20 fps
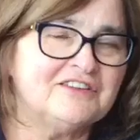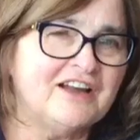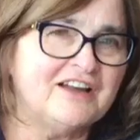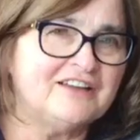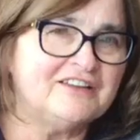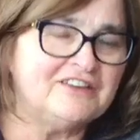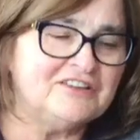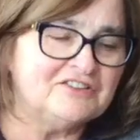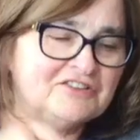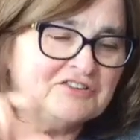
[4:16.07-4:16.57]

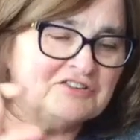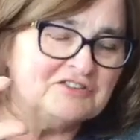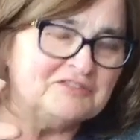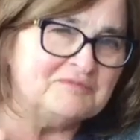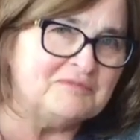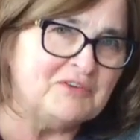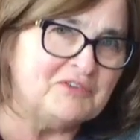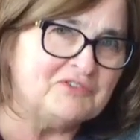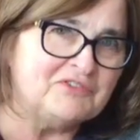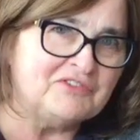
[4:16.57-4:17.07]
Tiny little
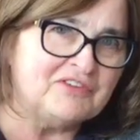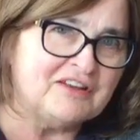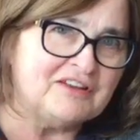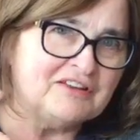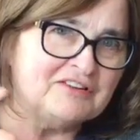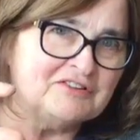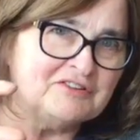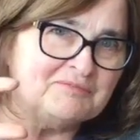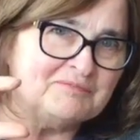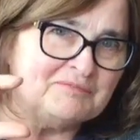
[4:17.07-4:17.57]

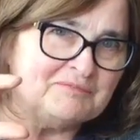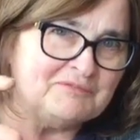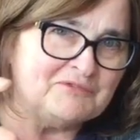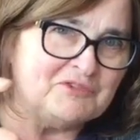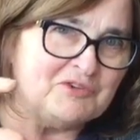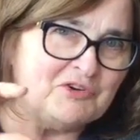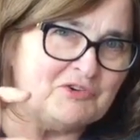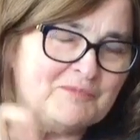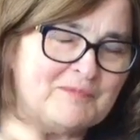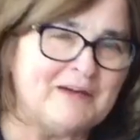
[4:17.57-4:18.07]
mosaic,
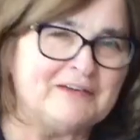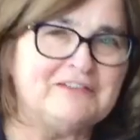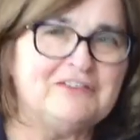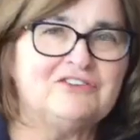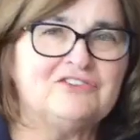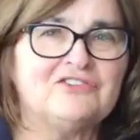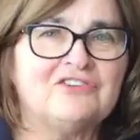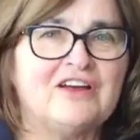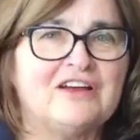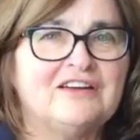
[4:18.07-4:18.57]
gnome on
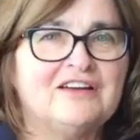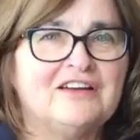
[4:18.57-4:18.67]
each.